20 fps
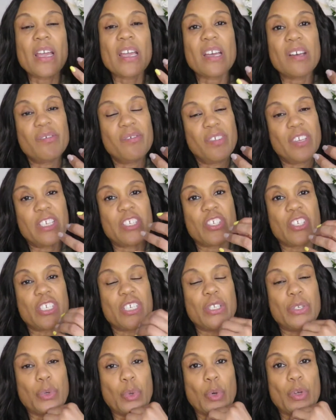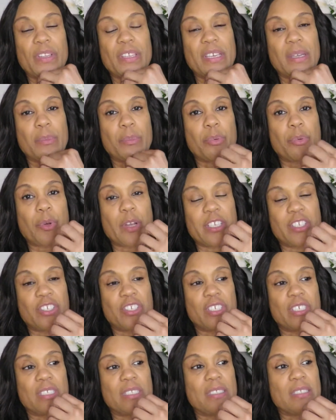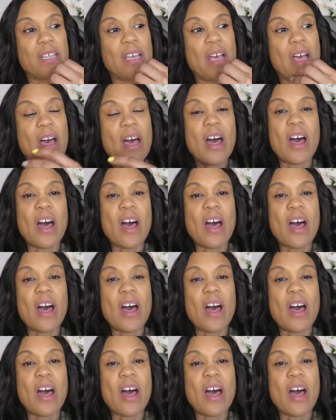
conviction or the impression